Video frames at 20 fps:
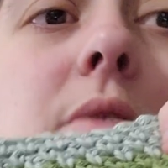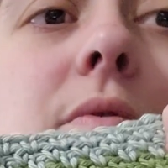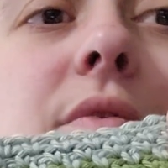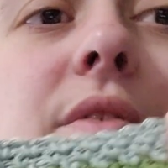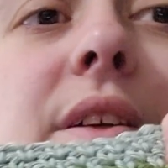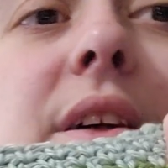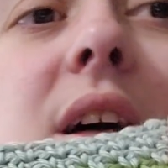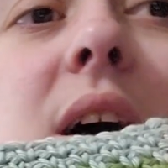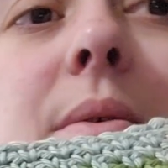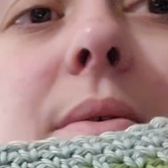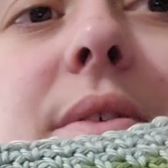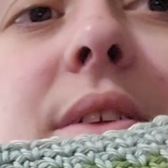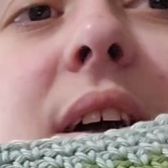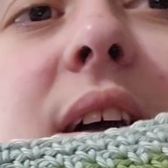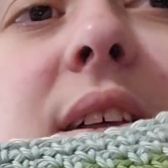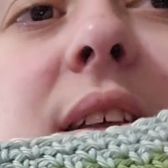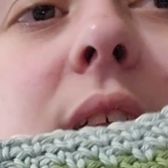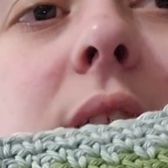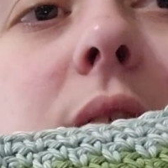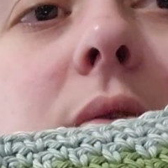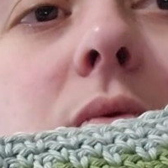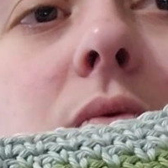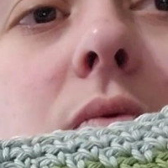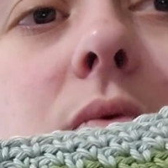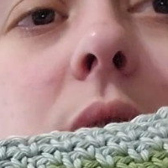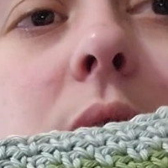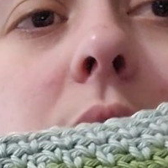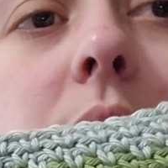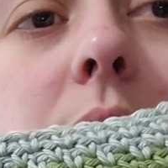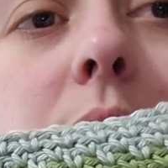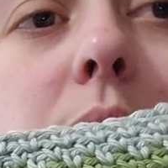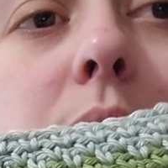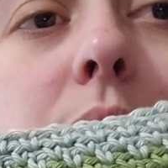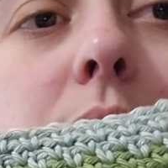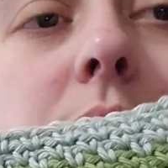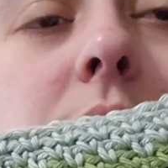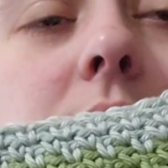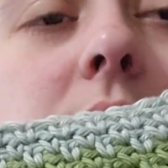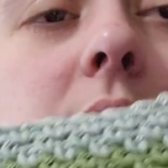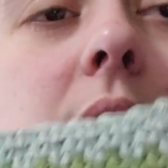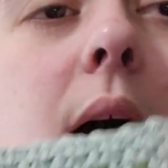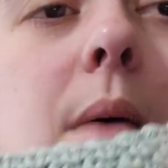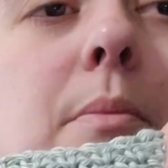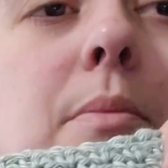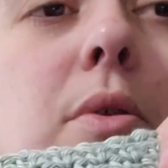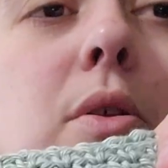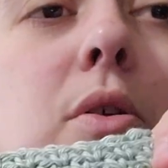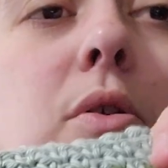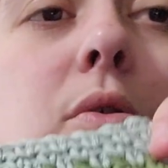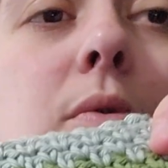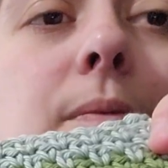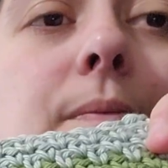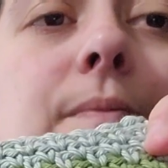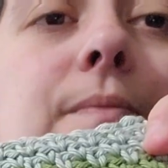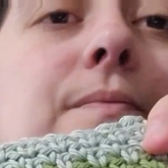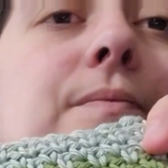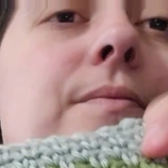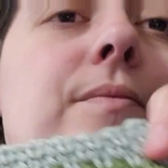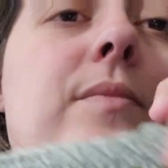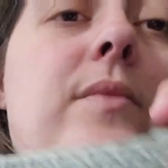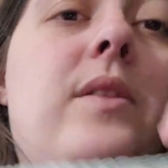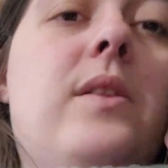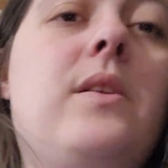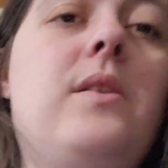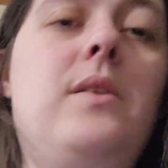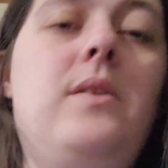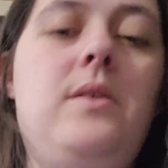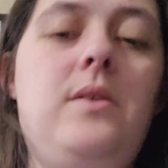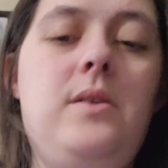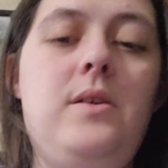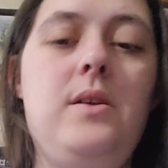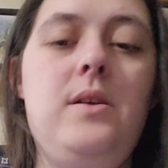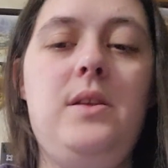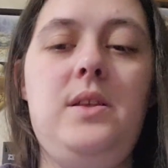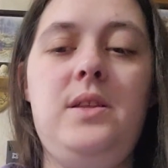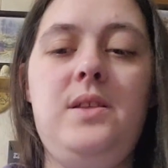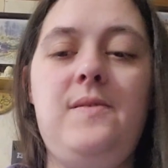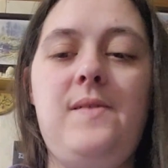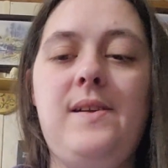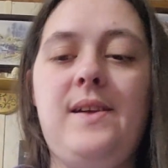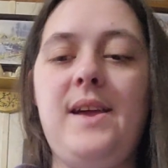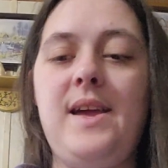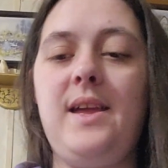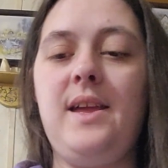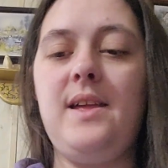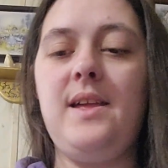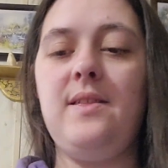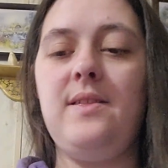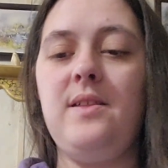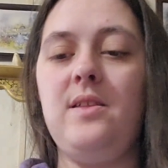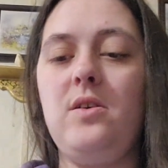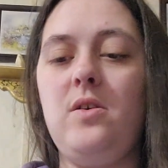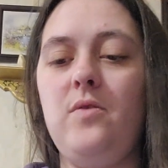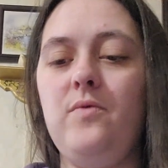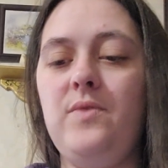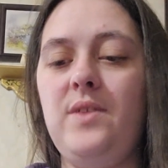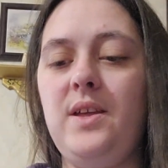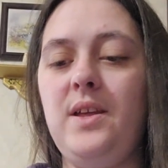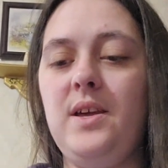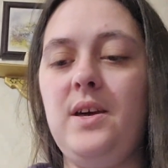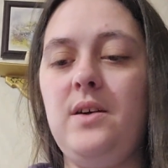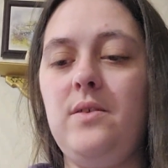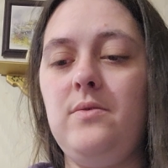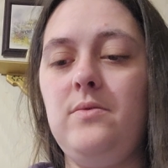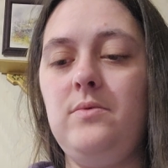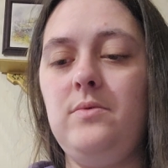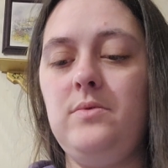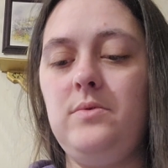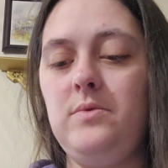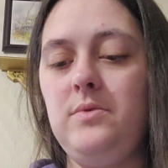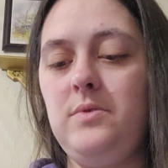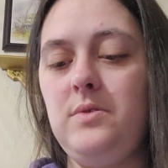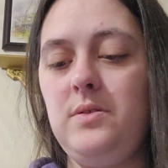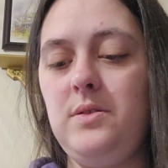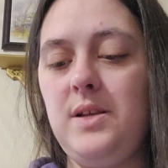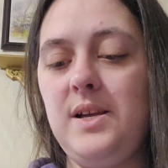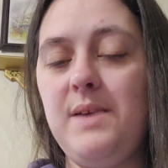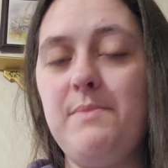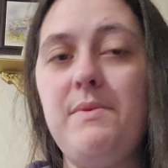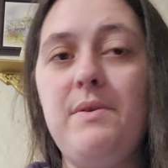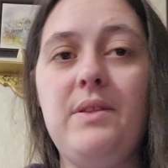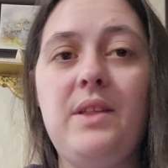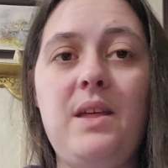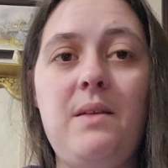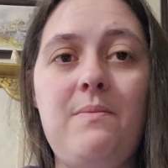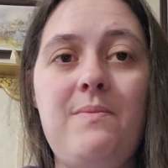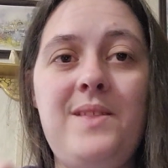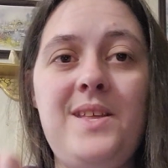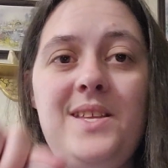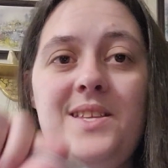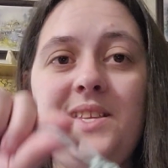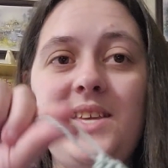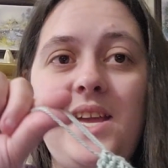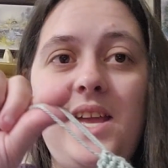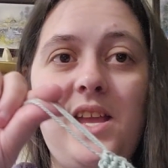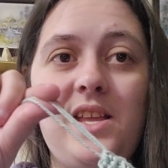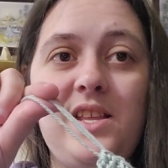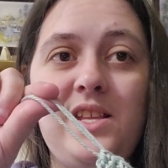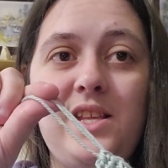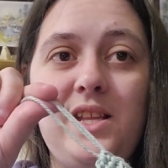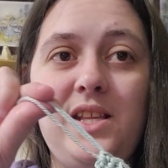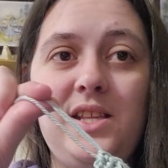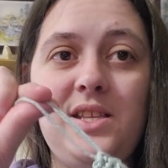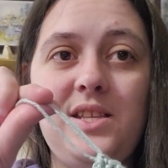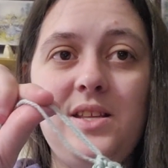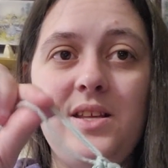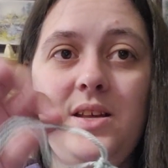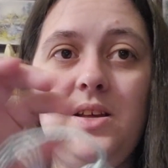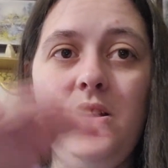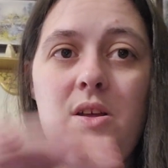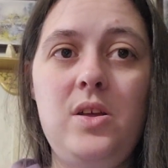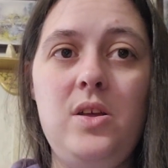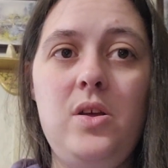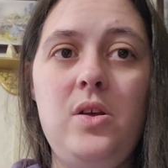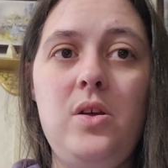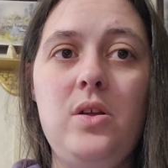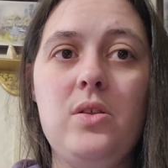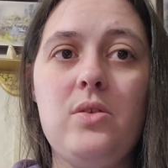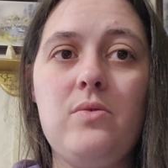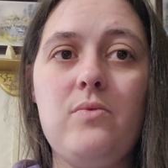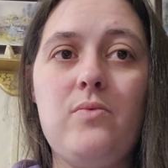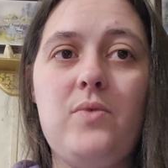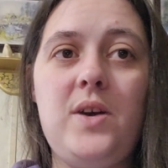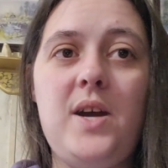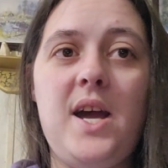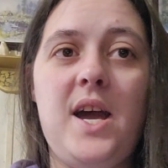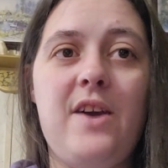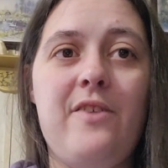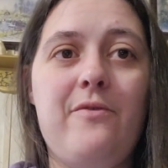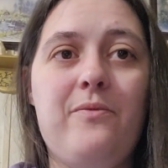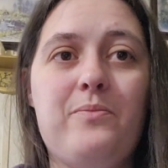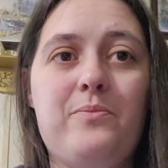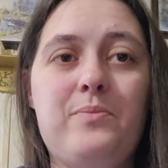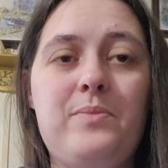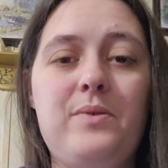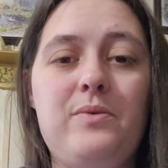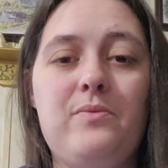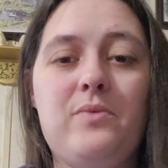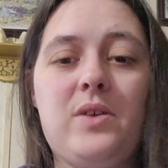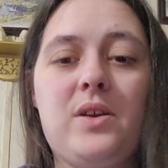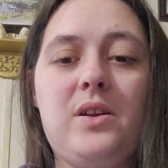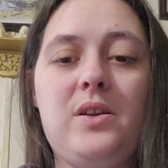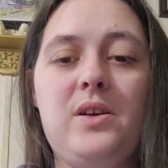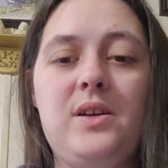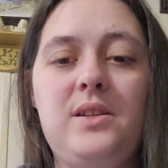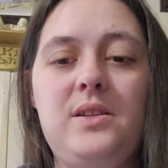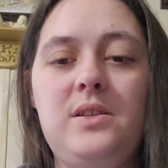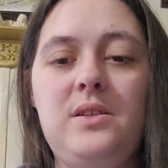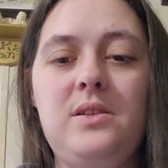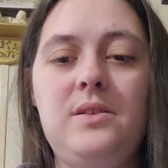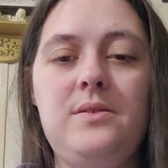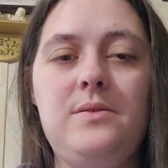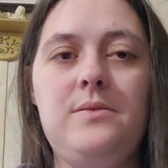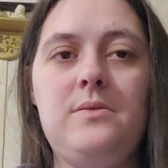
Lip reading: The cover date in the that blue. So I can't get this whole thing out. I remember to keep this side here. This is where I've been working on.